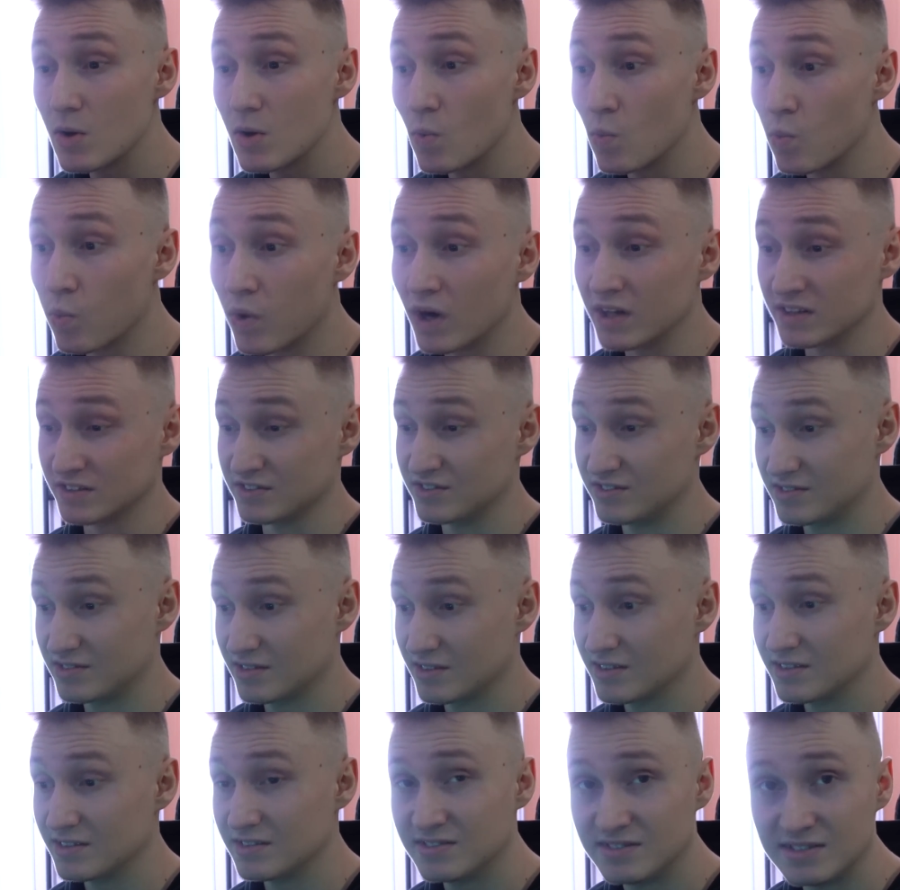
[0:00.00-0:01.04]
once
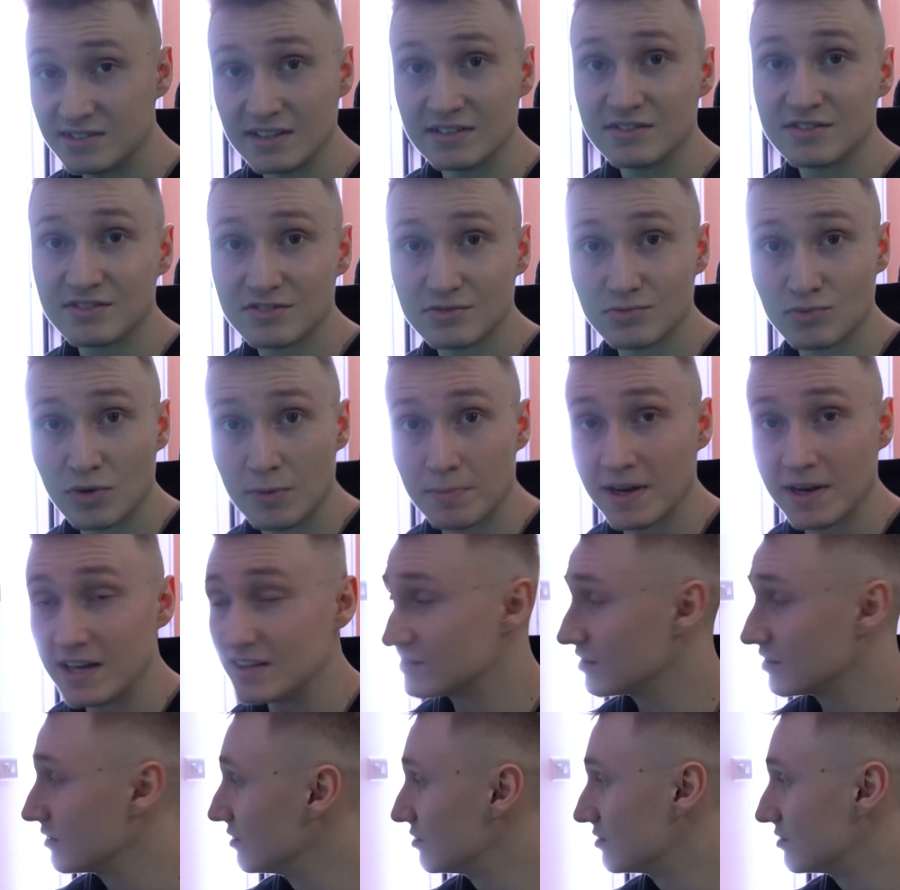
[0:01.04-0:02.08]
since
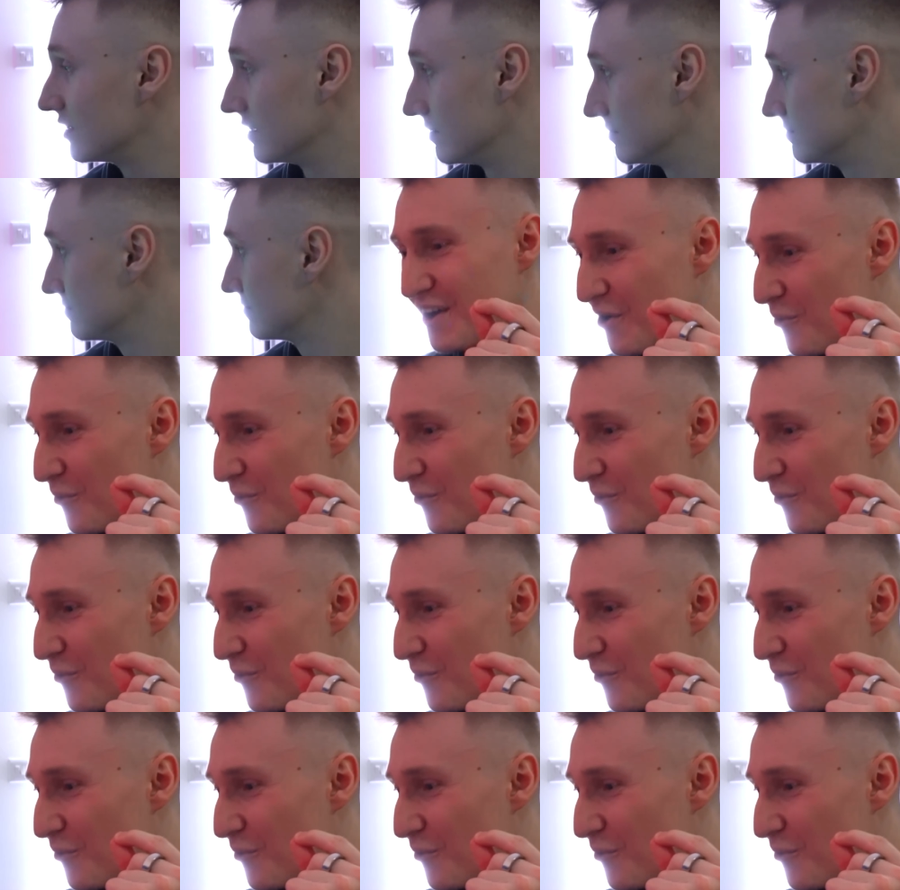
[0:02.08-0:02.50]
replacing this thing.